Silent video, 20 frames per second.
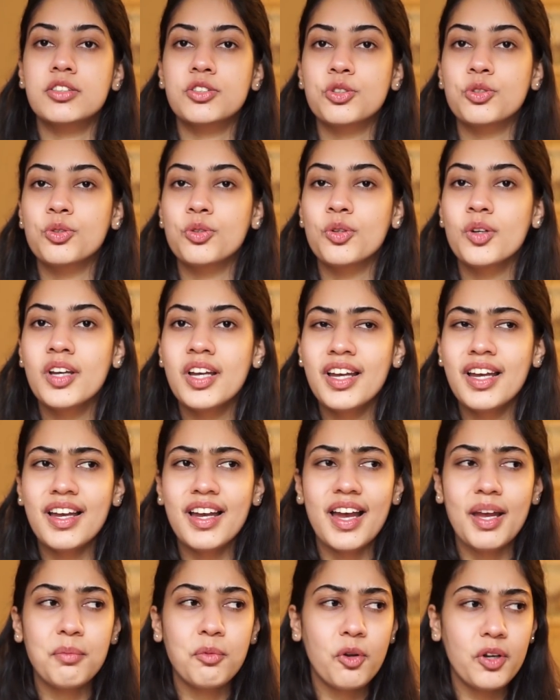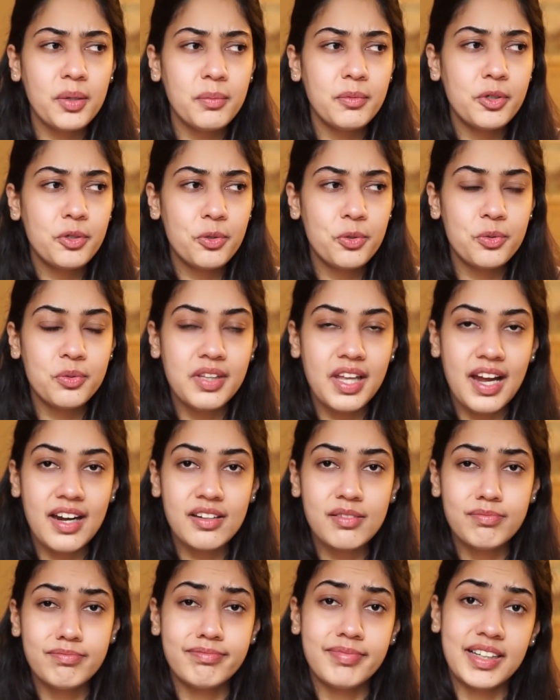So I'm not able to do
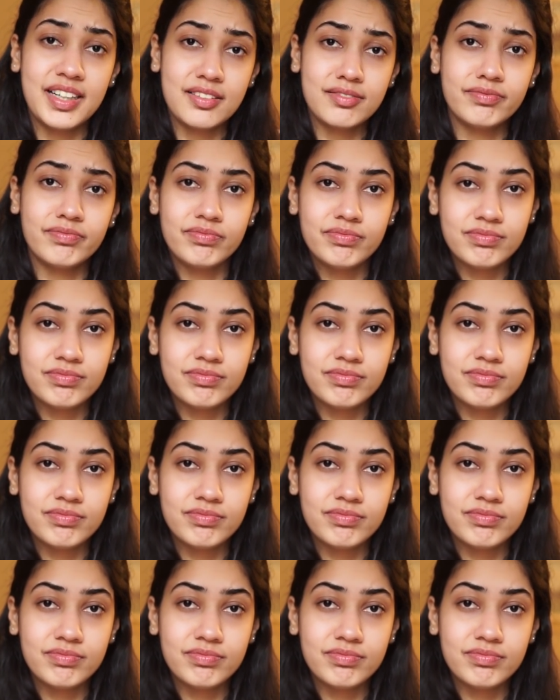that, but